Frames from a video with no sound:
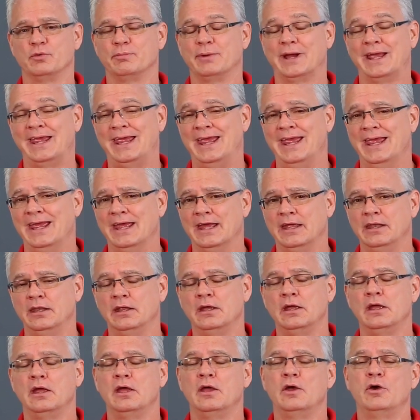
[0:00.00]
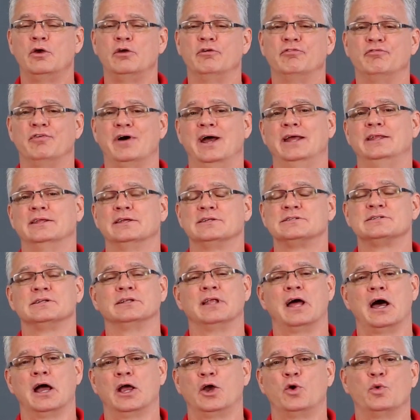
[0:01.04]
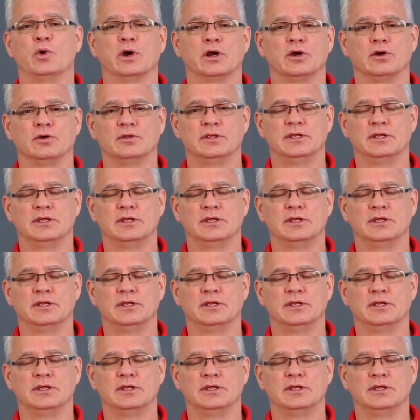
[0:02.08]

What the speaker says: it by hand. We find that it's a lot quicker